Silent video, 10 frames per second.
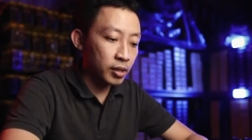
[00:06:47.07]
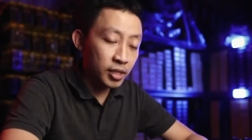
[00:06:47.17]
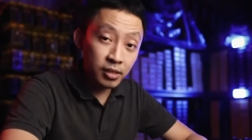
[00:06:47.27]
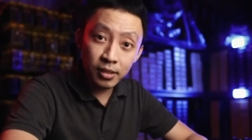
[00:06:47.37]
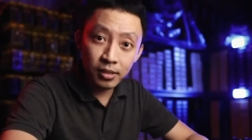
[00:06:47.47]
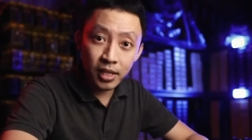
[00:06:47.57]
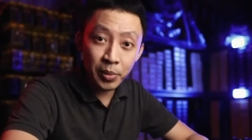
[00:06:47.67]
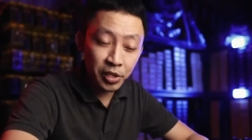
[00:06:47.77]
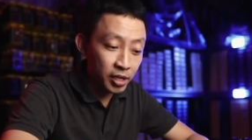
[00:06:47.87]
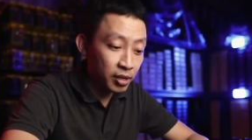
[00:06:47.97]
Alright, that's it, the
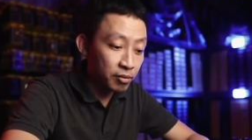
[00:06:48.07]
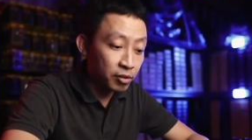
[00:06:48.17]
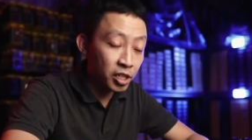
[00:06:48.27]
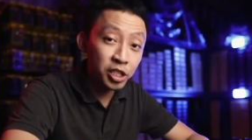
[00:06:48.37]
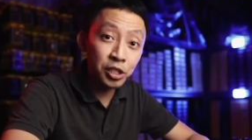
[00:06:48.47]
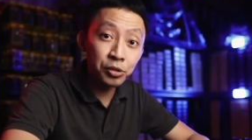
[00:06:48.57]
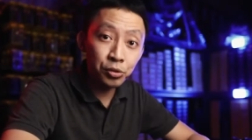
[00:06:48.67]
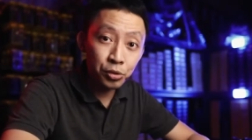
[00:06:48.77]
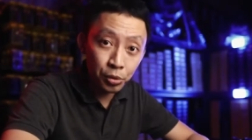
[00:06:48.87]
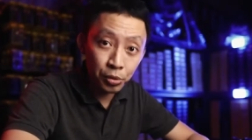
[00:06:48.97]
MH10 version
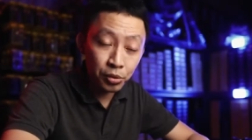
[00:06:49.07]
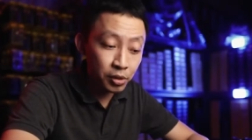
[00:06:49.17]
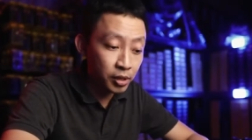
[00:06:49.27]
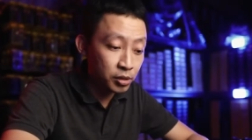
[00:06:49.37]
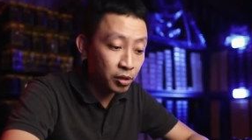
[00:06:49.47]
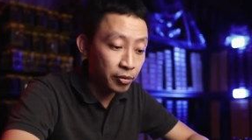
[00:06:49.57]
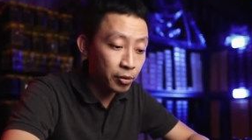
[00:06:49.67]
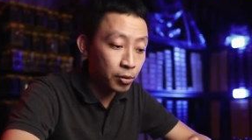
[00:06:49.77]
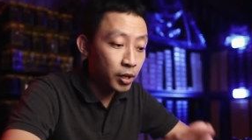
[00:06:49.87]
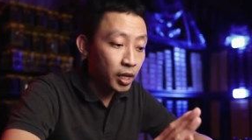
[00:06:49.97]
2. Alright, so if,
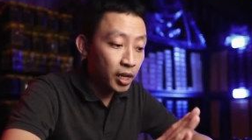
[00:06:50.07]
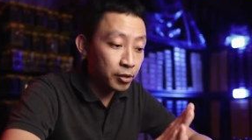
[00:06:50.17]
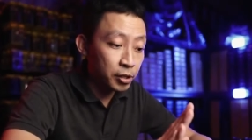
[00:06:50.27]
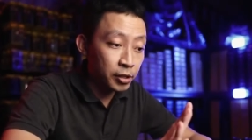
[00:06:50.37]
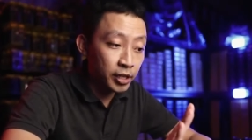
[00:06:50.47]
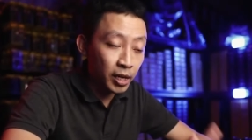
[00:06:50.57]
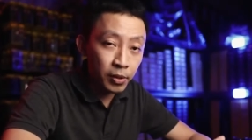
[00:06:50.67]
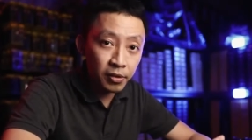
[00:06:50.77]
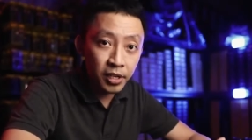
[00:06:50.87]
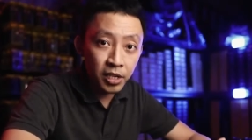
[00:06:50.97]
you, if you're looking to get
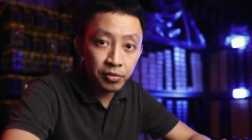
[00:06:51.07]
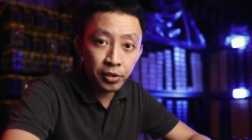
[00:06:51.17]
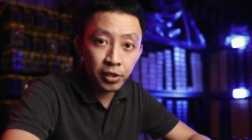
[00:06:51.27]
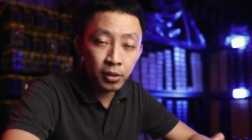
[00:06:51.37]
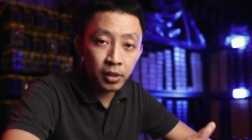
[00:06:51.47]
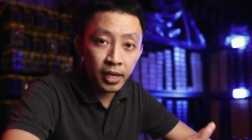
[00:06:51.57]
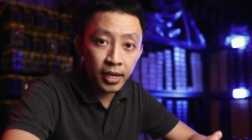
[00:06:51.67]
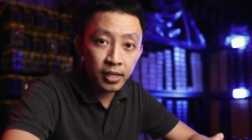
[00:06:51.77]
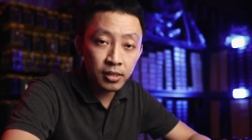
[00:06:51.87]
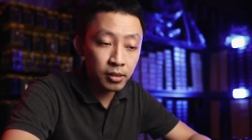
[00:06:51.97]
one of these for your
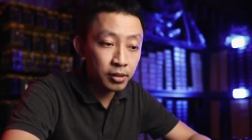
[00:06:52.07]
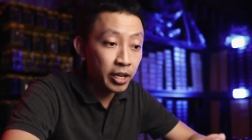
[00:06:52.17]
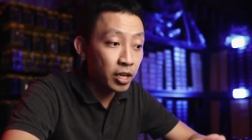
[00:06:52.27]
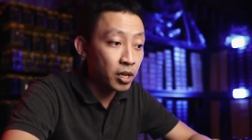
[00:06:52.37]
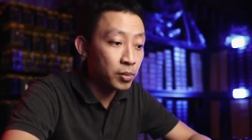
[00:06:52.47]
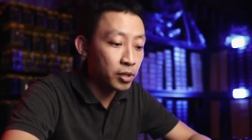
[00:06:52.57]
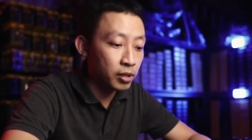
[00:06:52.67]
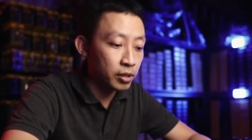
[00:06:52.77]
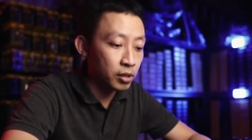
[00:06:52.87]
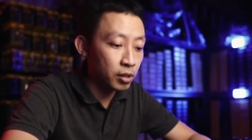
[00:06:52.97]
guys, your team,
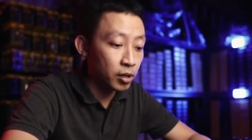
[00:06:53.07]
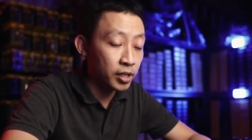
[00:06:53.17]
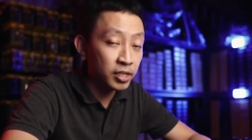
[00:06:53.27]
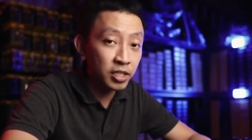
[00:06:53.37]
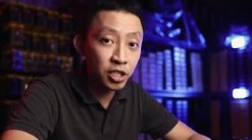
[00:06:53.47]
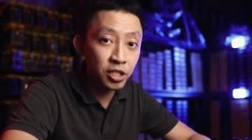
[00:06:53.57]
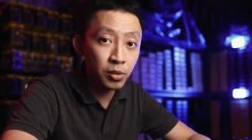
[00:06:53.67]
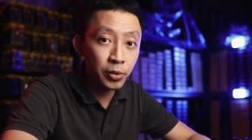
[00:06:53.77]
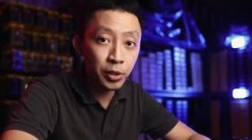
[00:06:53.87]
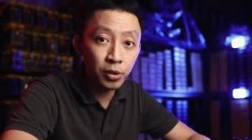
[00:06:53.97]
your, your
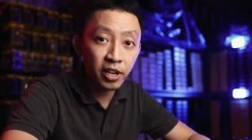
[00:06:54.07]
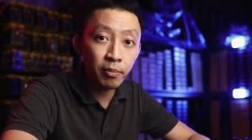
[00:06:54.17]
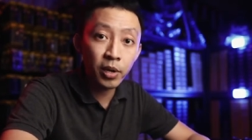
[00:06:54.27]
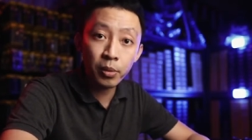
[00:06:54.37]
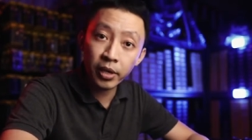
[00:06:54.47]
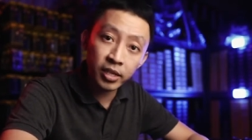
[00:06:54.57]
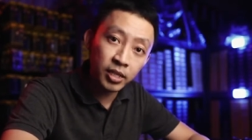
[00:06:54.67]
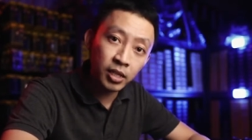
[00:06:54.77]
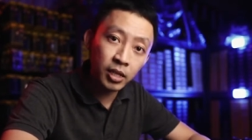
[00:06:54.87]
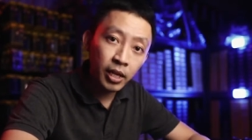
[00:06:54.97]
organization, we do have bulk
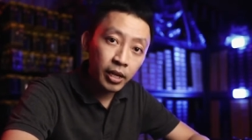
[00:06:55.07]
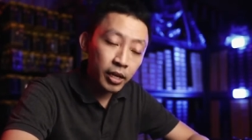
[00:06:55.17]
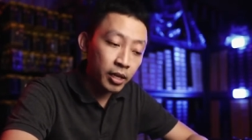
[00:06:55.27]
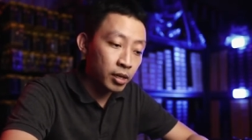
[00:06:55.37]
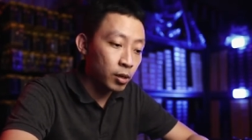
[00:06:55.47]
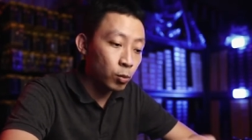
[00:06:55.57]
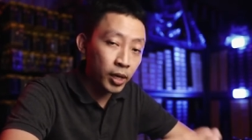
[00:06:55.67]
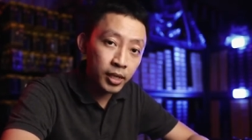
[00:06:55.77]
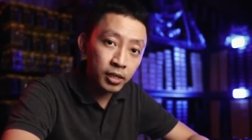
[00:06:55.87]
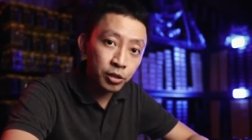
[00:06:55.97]
pricing in a uh,
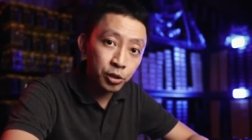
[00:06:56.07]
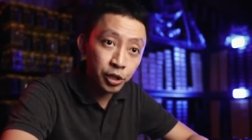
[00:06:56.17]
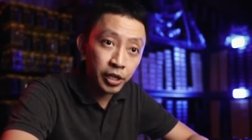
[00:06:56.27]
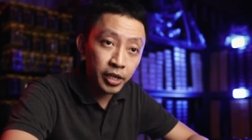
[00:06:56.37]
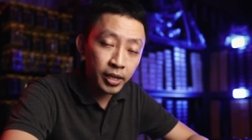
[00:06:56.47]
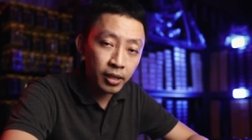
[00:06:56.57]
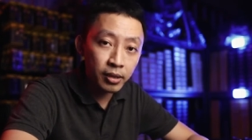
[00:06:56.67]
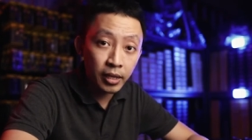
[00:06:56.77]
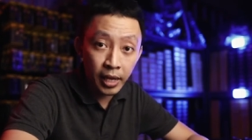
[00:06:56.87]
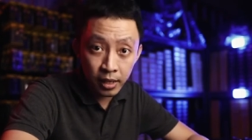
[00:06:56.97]
1, 3
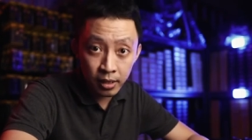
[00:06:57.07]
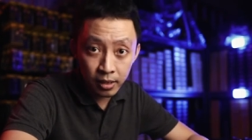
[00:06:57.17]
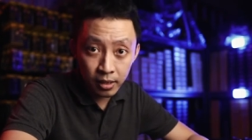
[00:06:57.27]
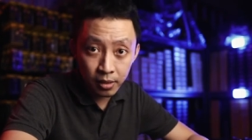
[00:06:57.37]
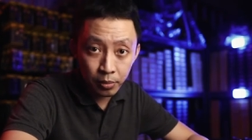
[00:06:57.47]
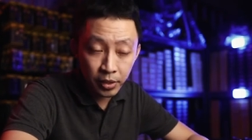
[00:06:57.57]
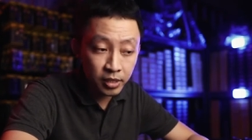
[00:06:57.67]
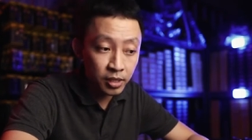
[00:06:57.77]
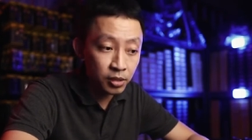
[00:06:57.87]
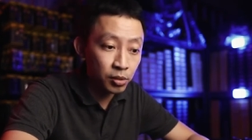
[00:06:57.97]
and 10
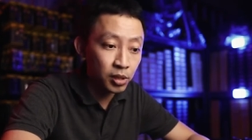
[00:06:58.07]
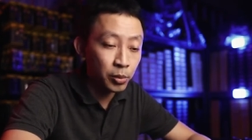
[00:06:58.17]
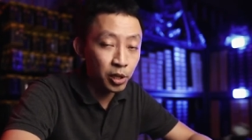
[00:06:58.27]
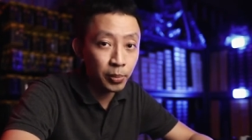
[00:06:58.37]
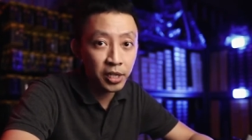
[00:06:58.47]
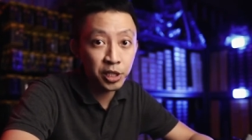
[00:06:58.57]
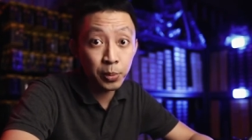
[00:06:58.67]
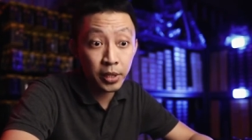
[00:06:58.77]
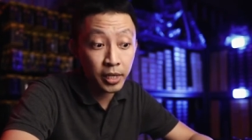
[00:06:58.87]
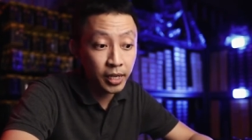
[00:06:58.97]
pricing, so the more you buy, the
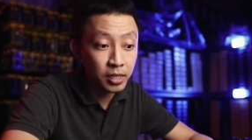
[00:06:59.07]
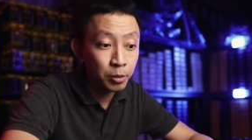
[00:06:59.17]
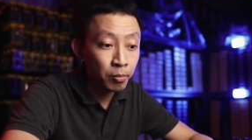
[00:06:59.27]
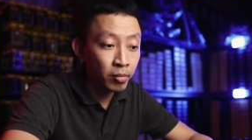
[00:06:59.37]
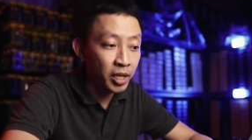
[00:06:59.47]
cheaper it gets.